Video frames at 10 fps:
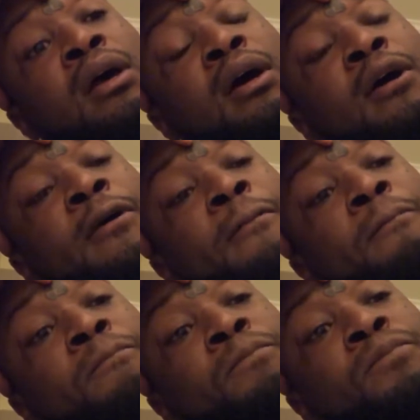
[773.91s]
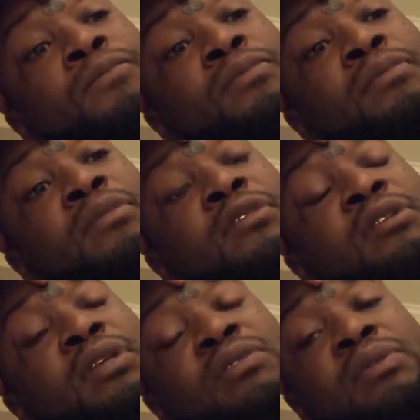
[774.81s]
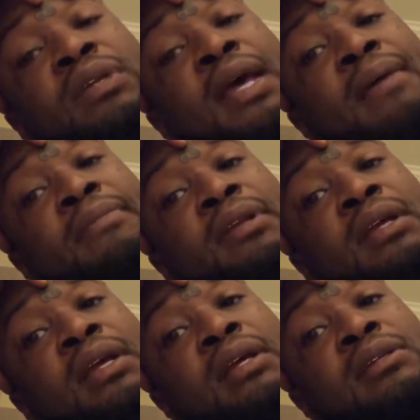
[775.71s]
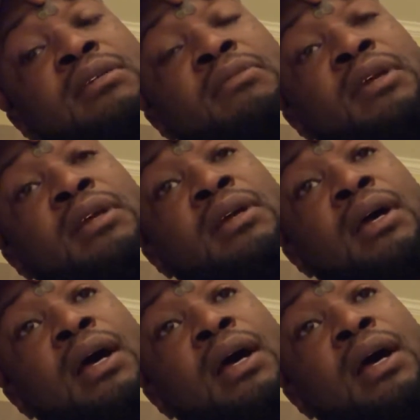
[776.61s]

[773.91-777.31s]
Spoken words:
Um, so this wouldn't happen again to me.